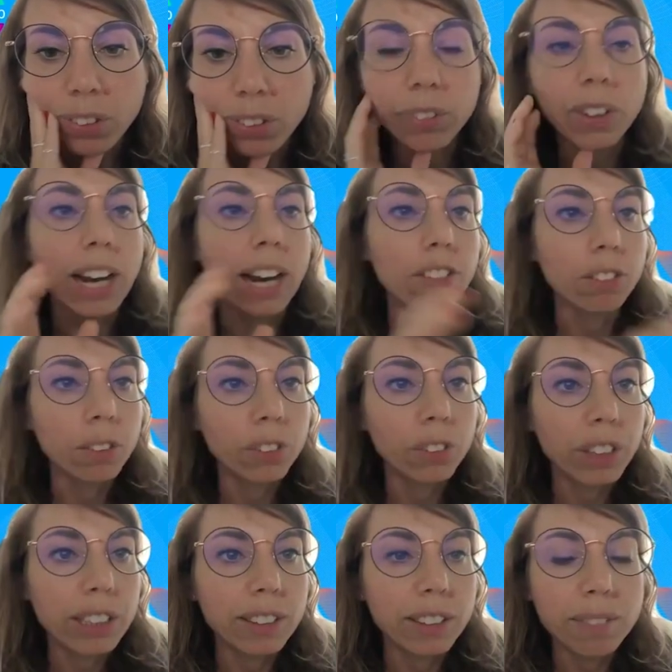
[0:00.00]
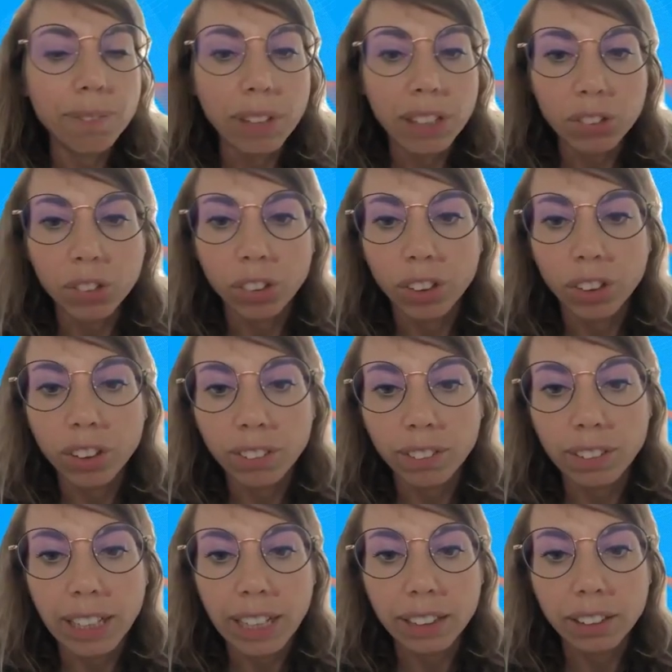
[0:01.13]
So I've already
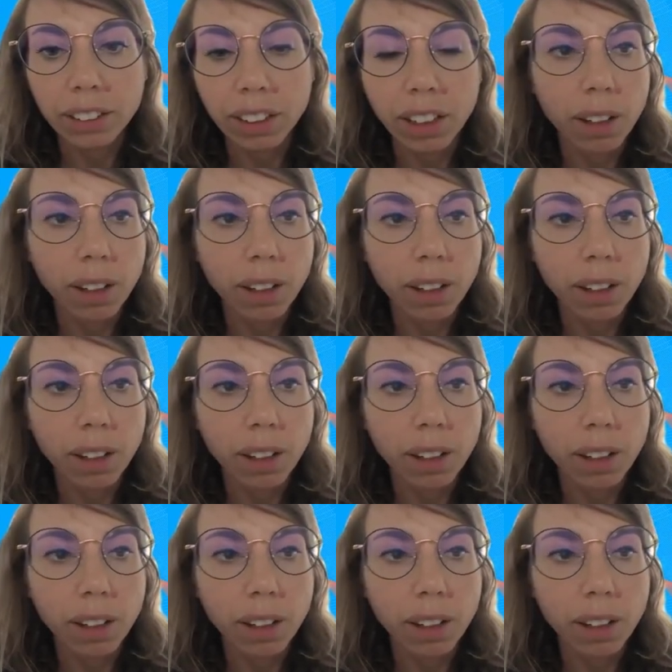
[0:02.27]
mentioned that